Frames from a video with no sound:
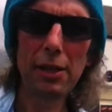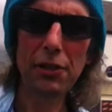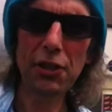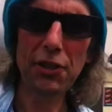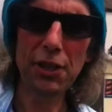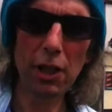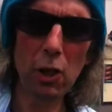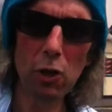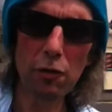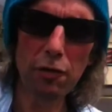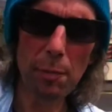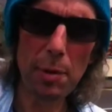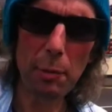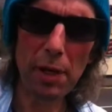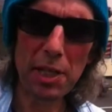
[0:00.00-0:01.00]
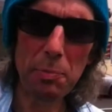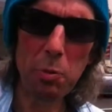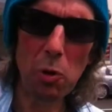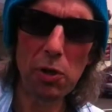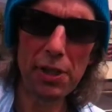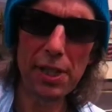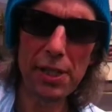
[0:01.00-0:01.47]
Just along from the
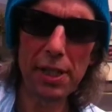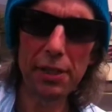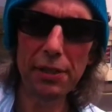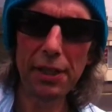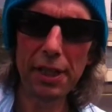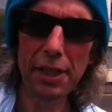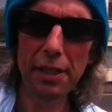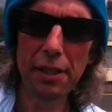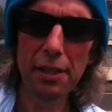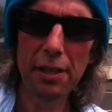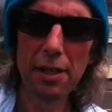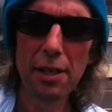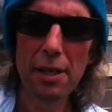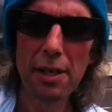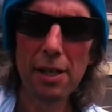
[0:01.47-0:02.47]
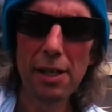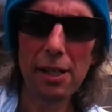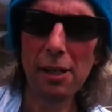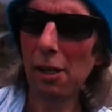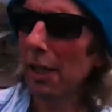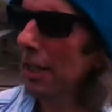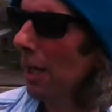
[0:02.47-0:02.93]
Westport in Dundee.
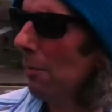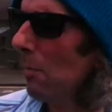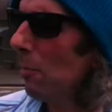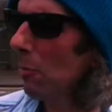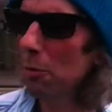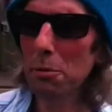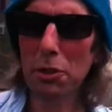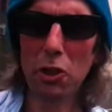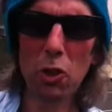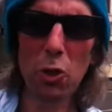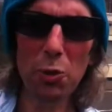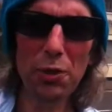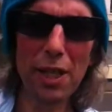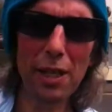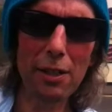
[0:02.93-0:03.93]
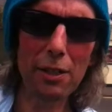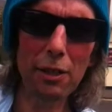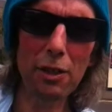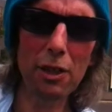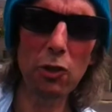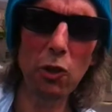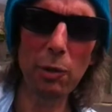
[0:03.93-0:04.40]
Oh, I can't remember what it was called now. It's
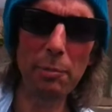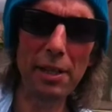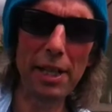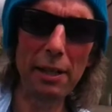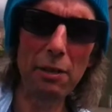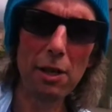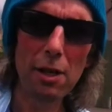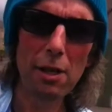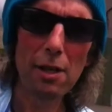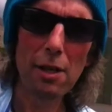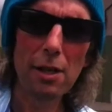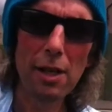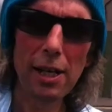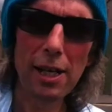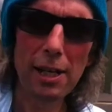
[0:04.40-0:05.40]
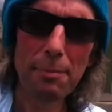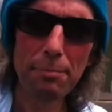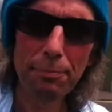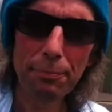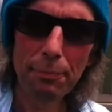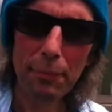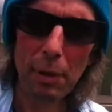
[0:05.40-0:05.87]
going to annoy me now.
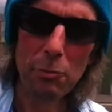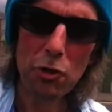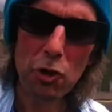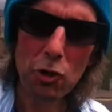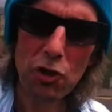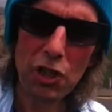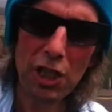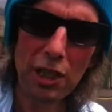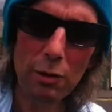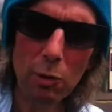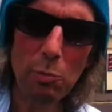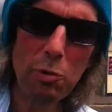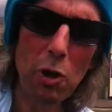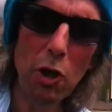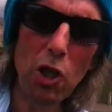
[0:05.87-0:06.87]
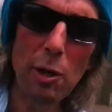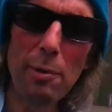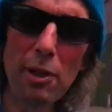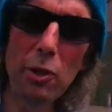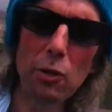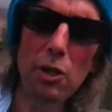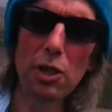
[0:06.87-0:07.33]
I'm sure Gillian will put a
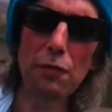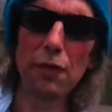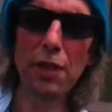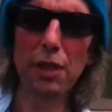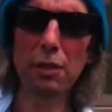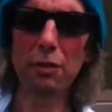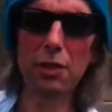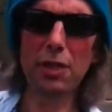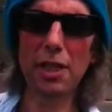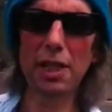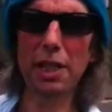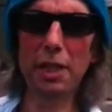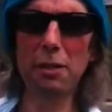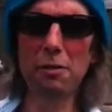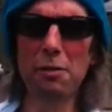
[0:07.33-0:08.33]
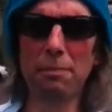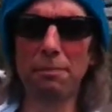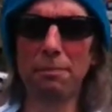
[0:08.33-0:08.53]
comment on this video, so there you go.